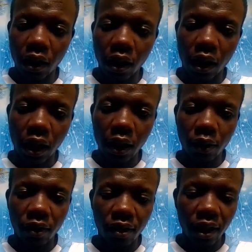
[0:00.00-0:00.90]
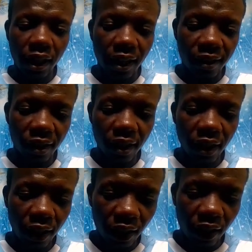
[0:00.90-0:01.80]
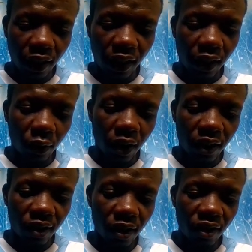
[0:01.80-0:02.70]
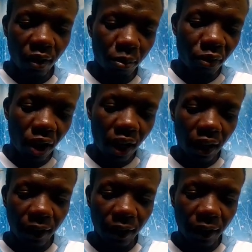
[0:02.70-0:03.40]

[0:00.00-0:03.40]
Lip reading: let us say you can say zebra,